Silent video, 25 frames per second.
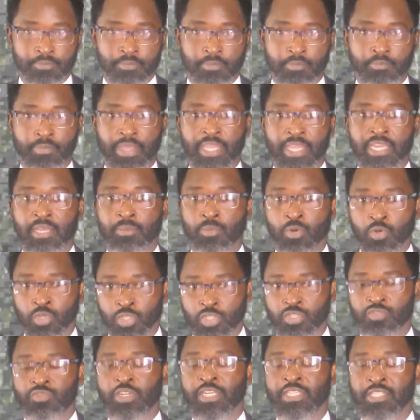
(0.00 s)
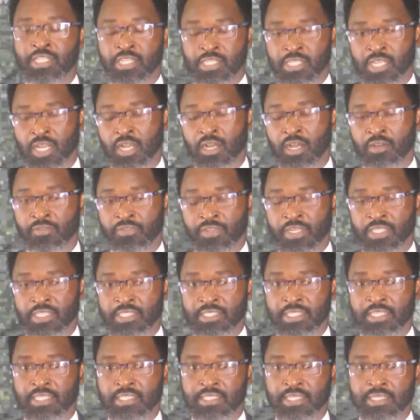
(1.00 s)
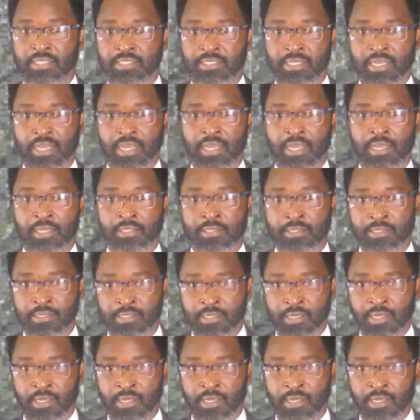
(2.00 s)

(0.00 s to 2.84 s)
many more stretches of consistent and